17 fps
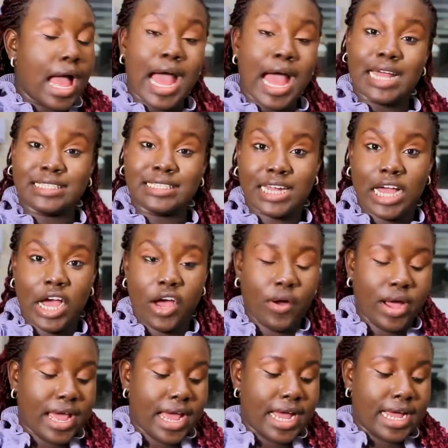and now
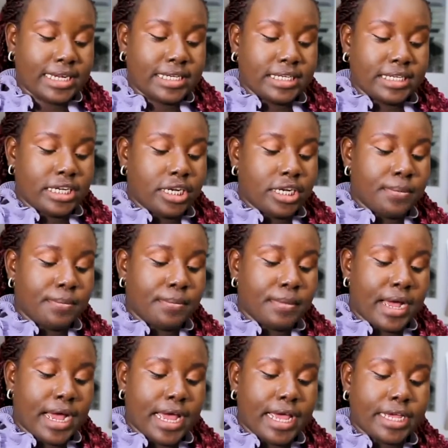I add in
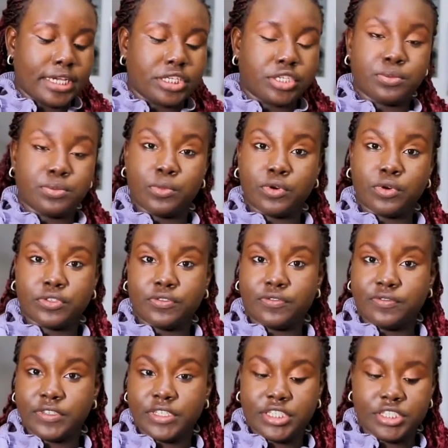my smoked
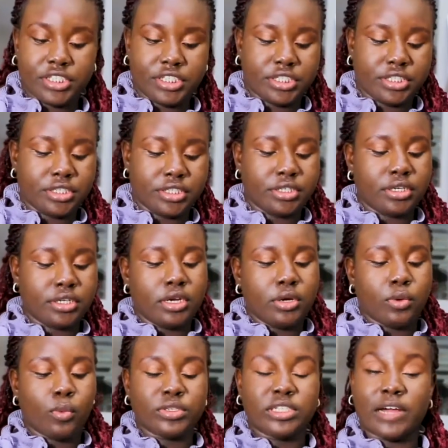fish,
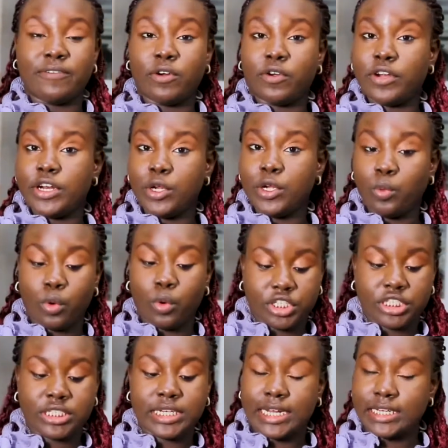which I've already
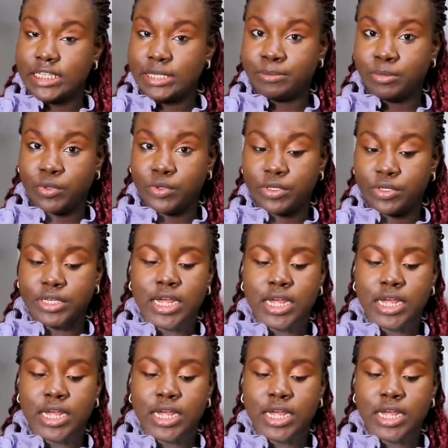washed and deboned,